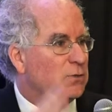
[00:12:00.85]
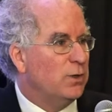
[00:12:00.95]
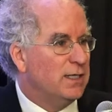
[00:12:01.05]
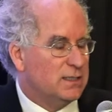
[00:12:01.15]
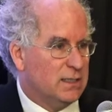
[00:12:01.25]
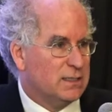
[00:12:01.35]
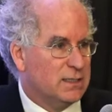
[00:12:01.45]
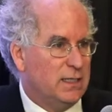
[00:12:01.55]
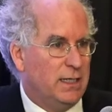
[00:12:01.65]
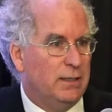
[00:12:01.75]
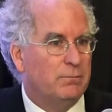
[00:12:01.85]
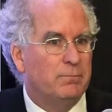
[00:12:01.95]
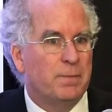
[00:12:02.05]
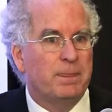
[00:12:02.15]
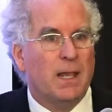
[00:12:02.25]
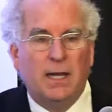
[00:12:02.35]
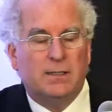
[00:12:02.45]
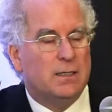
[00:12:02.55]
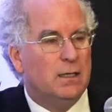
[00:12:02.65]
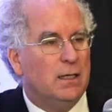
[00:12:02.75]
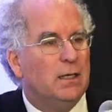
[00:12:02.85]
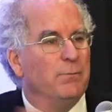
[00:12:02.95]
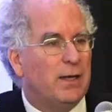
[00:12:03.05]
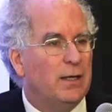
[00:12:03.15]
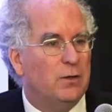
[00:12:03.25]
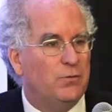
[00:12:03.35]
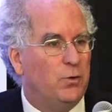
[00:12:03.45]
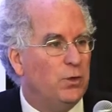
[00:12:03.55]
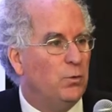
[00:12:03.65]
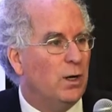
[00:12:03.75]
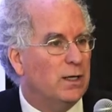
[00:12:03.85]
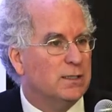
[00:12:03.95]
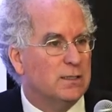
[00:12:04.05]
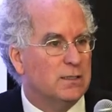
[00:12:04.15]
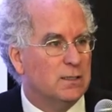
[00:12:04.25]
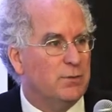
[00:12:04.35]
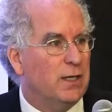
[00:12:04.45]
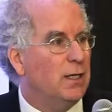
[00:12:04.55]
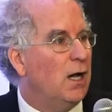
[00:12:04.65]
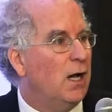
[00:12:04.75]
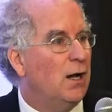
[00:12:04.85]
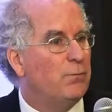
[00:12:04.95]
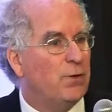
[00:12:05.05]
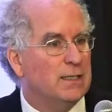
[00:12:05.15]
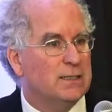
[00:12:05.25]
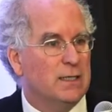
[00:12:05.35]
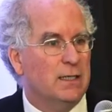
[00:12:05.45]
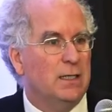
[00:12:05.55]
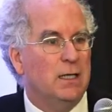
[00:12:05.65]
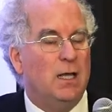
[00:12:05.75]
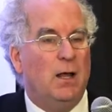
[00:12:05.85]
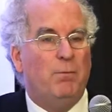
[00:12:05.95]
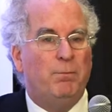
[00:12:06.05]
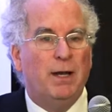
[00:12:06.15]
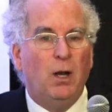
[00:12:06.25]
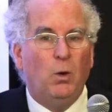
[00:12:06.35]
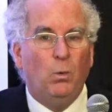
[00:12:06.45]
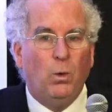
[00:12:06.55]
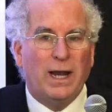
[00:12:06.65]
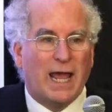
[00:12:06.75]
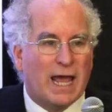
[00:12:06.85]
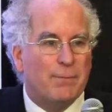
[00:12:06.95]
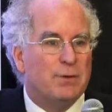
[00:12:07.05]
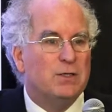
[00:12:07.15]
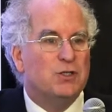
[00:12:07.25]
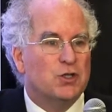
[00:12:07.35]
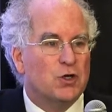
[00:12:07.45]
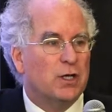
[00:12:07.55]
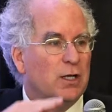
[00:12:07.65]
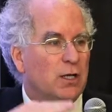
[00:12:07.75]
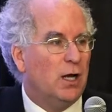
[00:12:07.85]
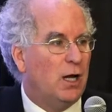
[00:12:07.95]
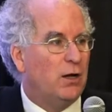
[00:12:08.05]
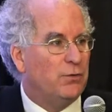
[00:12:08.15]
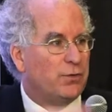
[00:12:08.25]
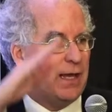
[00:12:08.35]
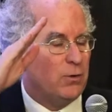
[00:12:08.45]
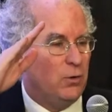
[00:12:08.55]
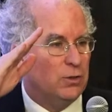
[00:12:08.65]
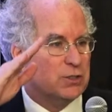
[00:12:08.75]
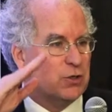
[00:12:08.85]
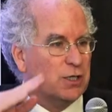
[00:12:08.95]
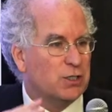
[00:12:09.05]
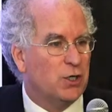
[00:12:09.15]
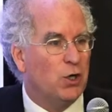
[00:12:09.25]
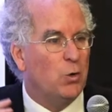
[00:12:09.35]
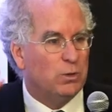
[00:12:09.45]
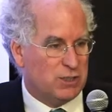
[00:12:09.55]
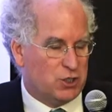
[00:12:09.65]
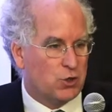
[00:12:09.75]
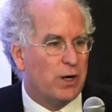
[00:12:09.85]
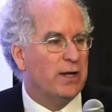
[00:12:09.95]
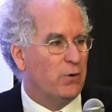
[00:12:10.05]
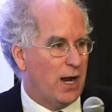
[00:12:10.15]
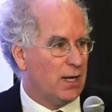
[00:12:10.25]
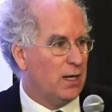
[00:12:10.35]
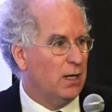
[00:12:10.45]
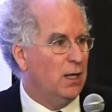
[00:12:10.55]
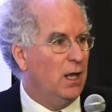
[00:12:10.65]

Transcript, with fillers: in 2016, and independent of who you wanted to be president, what happened during that whole structure was a train wreck.